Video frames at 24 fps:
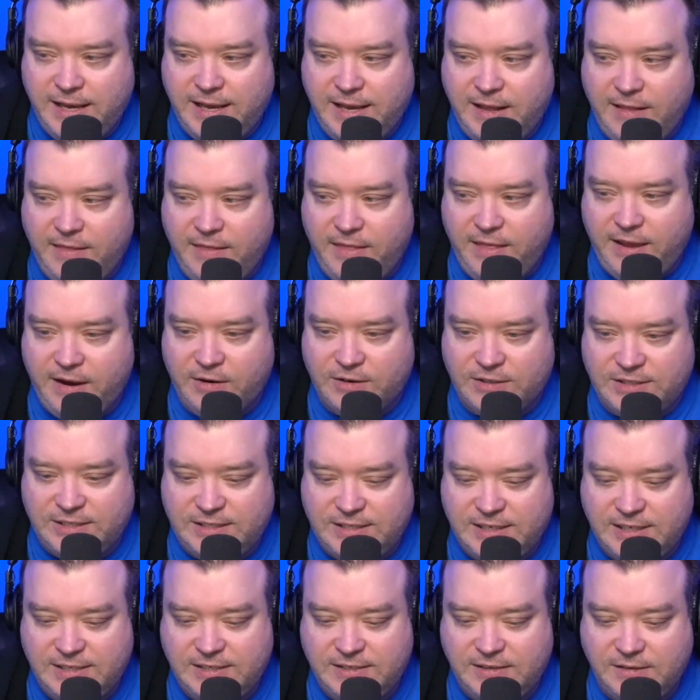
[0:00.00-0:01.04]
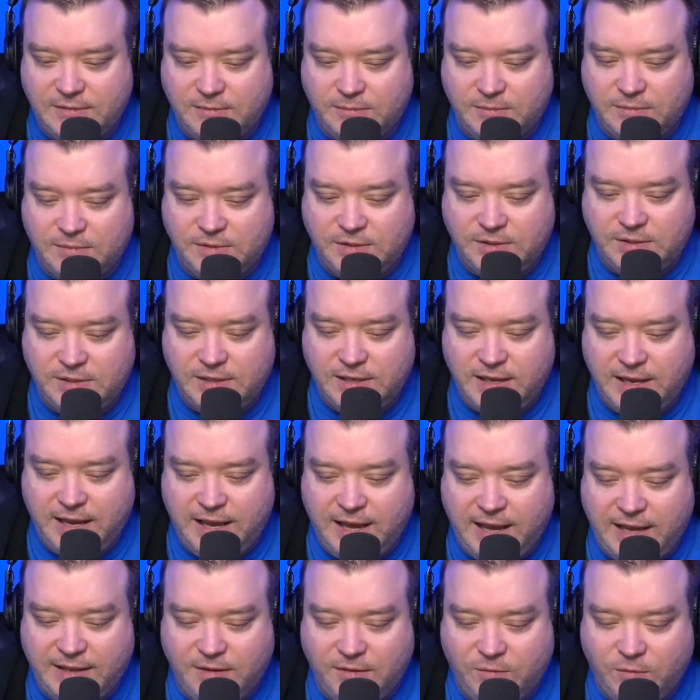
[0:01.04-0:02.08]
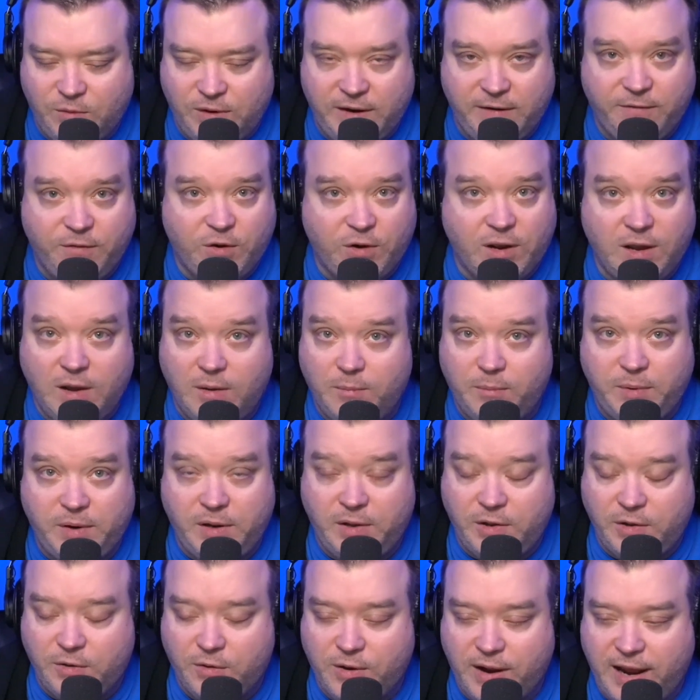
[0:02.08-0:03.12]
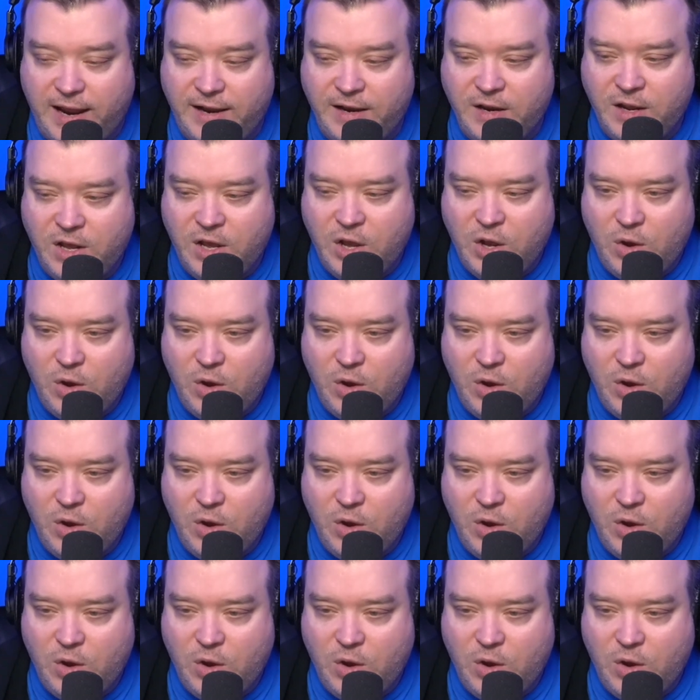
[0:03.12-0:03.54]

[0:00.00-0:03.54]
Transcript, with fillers: in their systems at whatever company you're at,